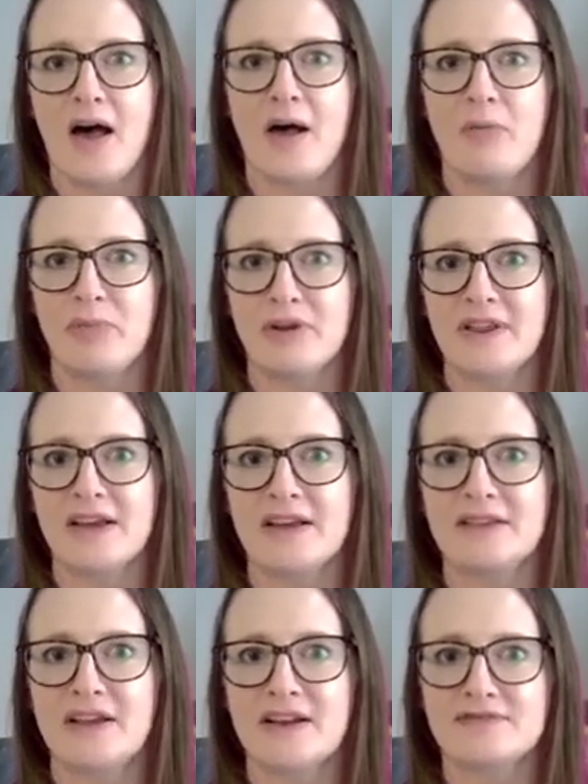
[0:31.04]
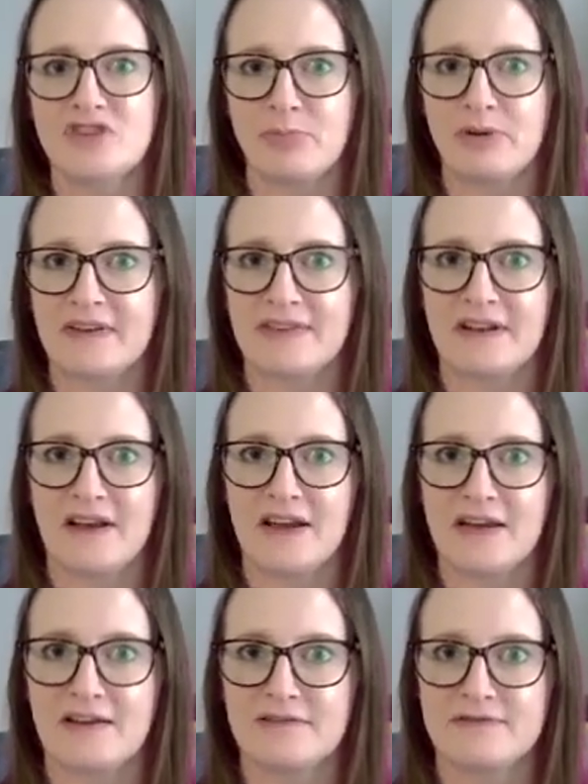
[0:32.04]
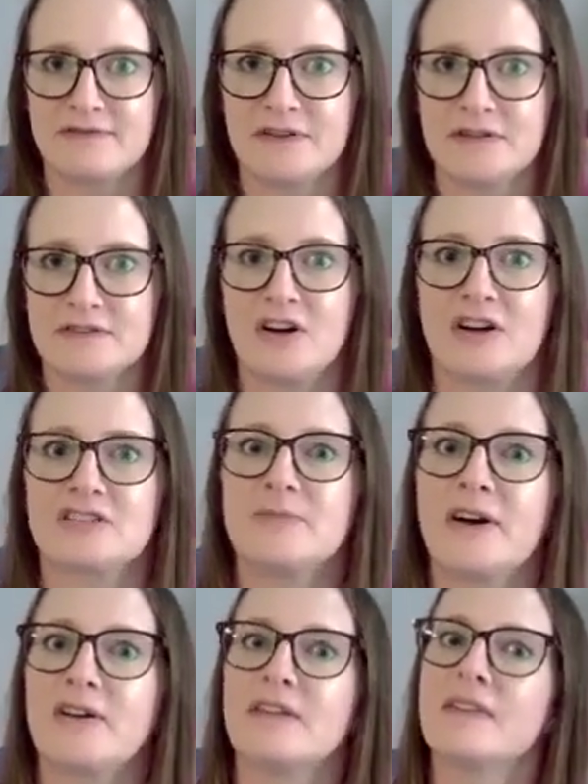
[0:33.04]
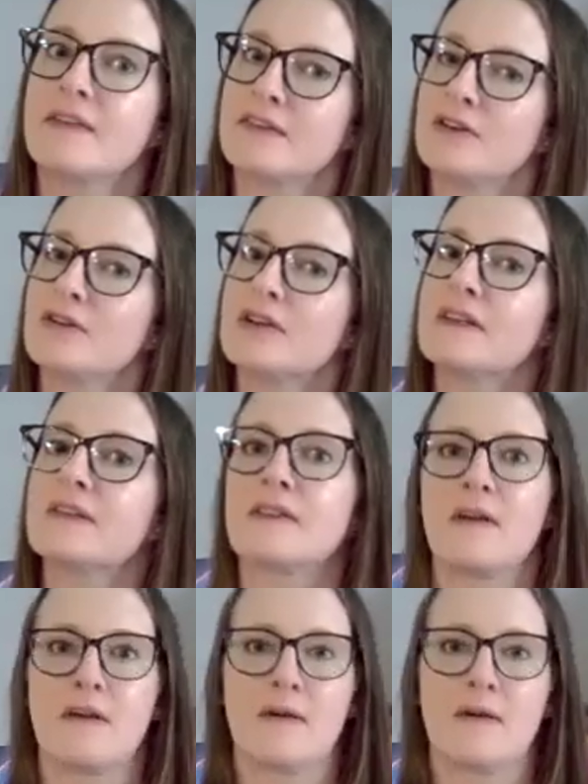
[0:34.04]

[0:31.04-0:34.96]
But like a lot of topics that I have talked about in this series,